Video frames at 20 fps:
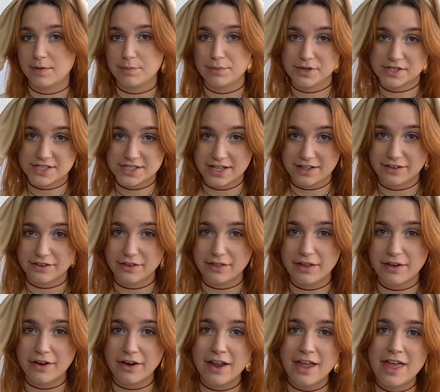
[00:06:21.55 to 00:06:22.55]

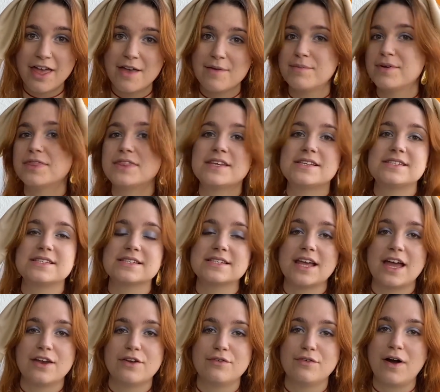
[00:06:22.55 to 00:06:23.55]
particular, but this is
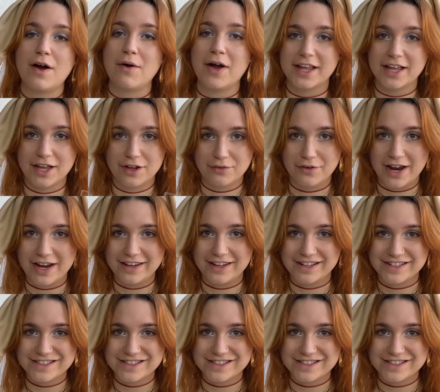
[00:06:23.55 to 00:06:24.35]
kind of how I get ready.